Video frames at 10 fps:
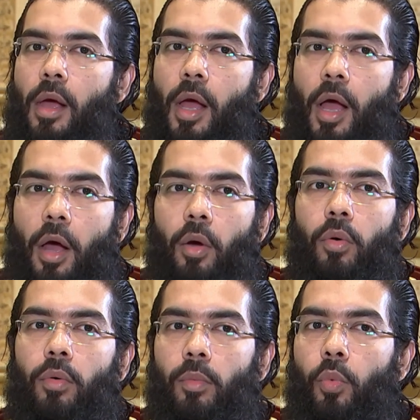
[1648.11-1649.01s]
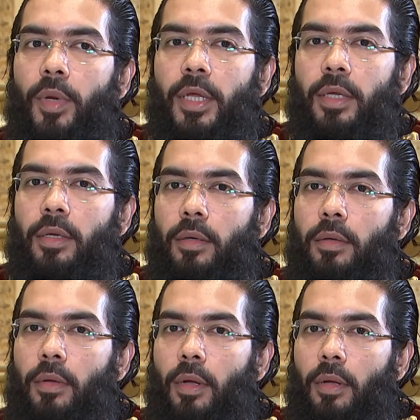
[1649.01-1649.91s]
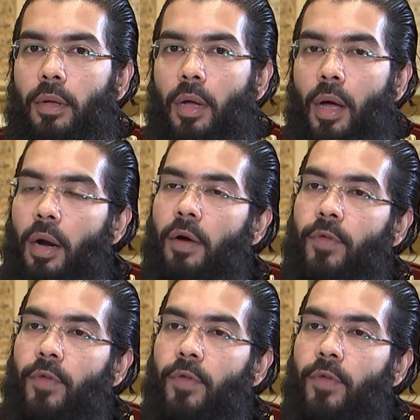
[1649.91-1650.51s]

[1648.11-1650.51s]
how we are